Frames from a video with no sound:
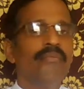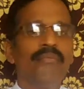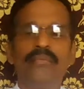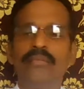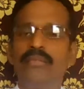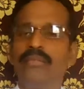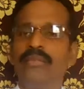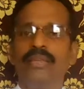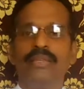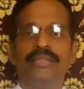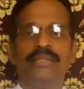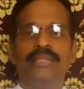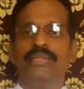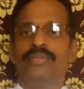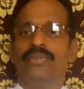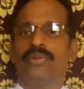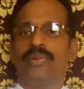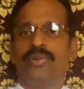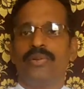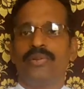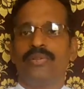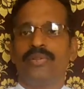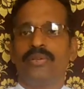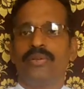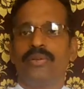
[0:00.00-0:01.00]
this is
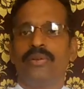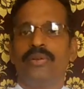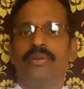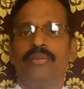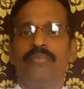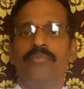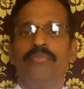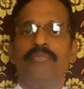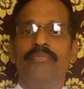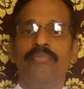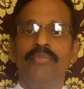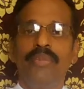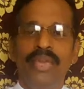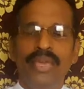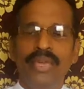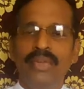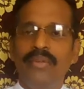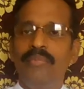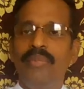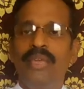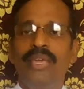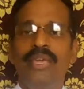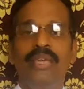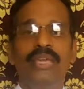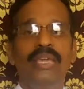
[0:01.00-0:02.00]
also
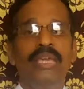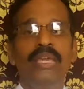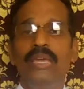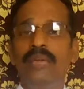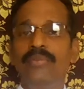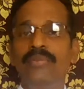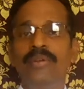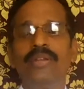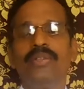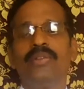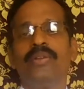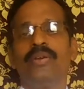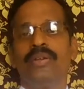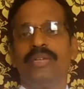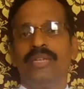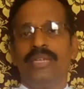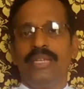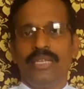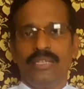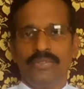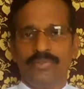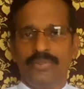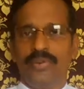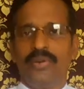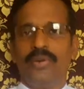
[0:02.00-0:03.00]
maybe, even though it
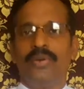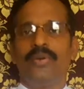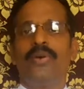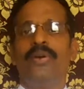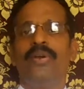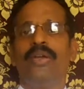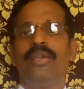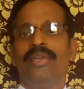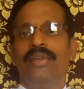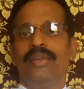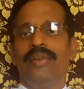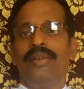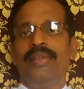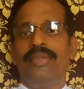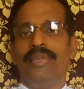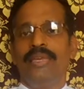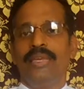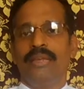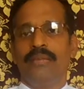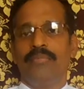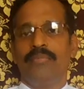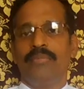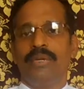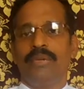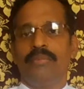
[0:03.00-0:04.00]
is for
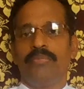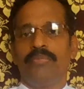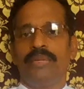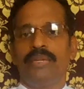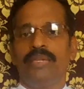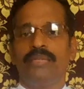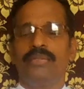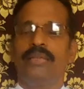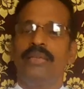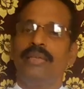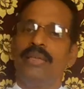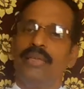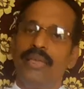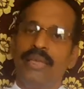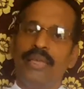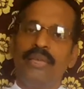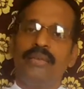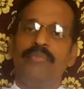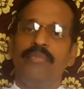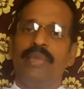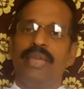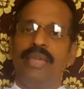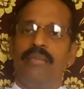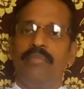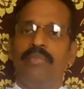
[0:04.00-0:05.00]
illegal purpose, it
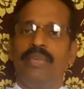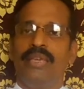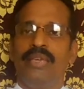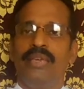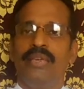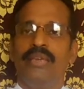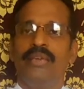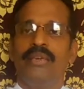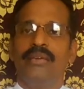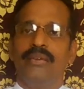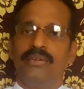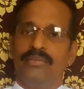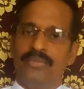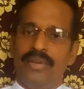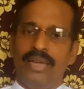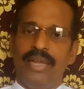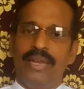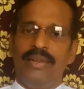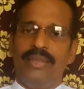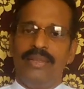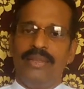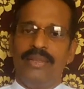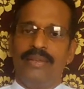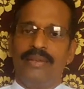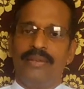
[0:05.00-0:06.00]
may be
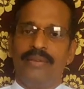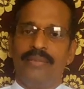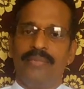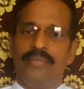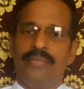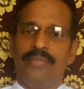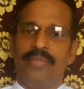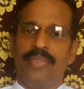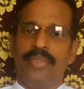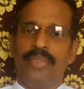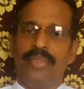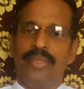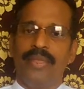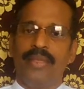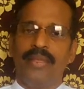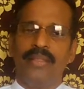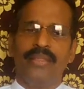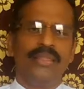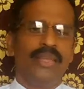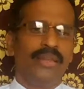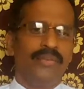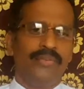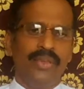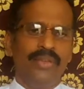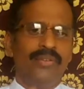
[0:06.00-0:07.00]
valid.
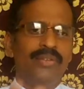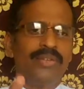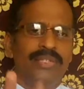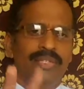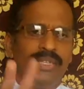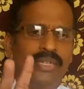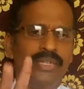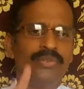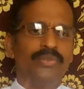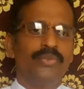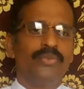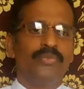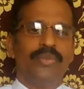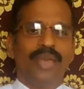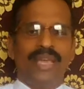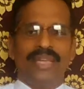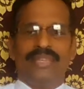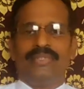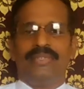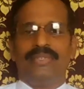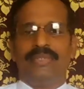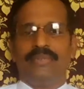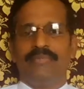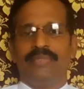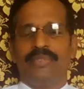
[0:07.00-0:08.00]
Then we will see two
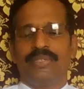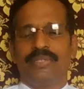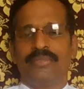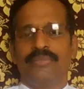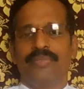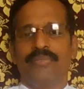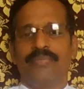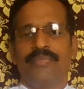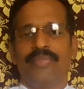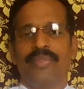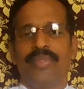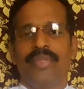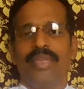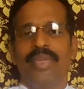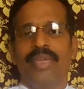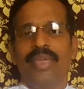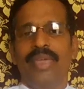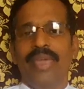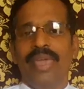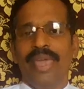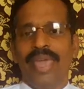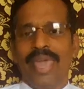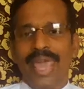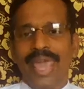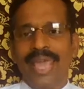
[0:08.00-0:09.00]
maxims.
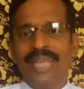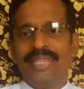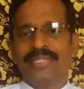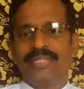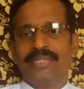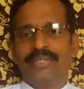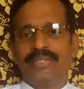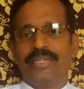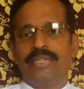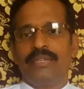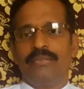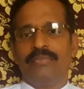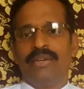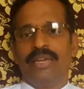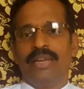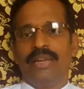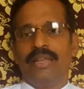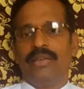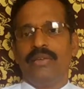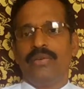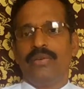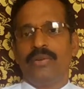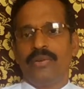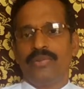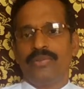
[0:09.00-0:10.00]

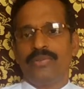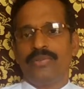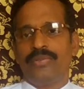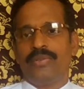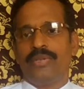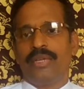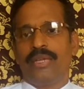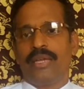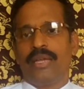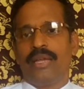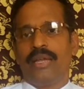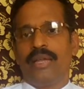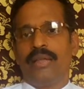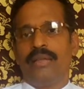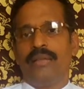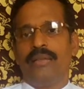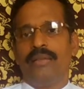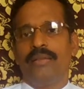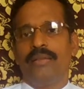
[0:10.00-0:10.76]
Extuberi costa